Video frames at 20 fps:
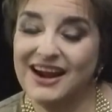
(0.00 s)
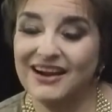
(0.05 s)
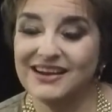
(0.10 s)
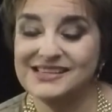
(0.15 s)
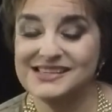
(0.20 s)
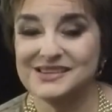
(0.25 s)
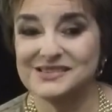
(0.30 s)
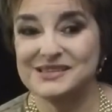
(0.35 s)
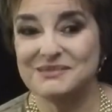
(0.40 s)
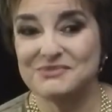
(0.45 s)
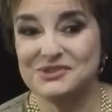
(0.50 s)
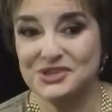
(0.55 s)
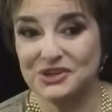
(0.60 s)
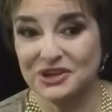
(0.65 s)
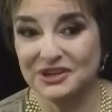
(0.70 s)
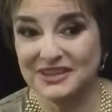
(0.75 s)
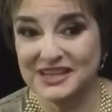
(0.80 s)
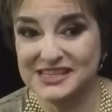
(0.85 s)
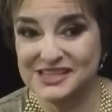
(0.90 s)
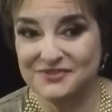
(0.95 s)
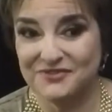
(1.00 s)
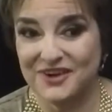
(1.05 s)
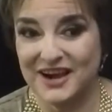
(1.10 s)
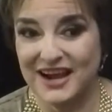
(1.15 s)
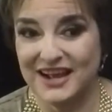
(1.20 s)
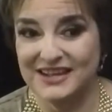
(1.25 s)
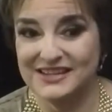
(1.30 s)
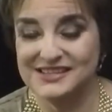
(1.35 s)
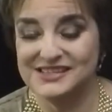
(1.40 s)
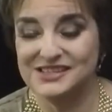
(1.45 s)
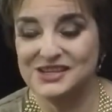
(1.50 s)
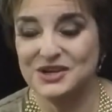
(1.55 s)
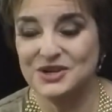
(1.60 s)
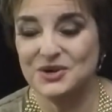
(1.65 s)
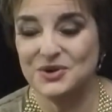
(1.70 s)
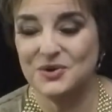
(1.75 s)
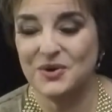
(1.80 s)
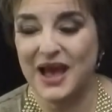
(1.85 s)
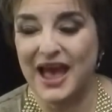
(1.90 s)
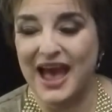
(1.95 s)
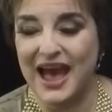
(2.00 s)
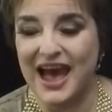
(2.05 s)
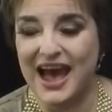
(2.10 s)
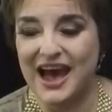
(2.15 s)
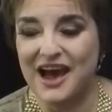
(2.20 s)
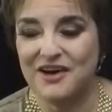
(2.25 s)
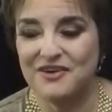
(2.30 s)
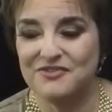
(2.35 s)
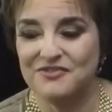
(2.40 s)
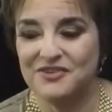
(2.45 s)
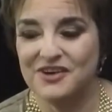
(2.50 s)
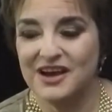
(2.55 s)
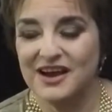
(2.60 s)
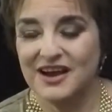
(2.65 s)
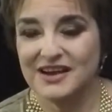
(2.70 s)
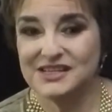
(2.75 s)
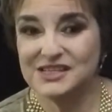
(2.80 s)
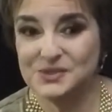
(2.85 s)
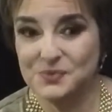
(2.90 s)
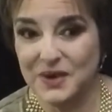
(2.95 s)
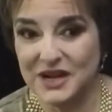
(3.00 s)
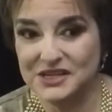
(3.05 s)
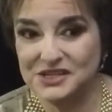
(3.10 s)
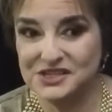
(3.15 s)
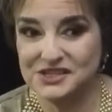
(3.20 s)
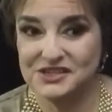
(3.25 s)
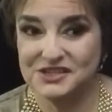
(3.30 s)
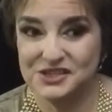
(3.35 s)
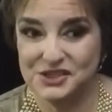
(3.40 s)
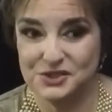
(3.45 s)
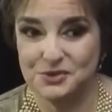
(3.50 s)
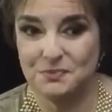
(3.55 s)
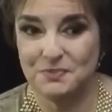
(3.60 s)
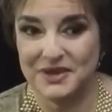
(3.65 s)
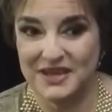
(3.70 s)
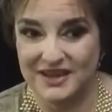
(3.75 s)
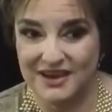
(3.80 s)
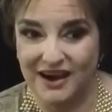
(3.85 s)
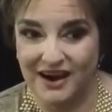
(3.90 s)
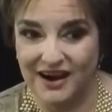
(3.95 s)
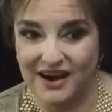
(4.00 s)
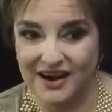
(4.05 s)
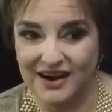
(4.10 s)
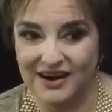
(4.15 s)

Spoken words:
And also some journalist friends who have switched to PR.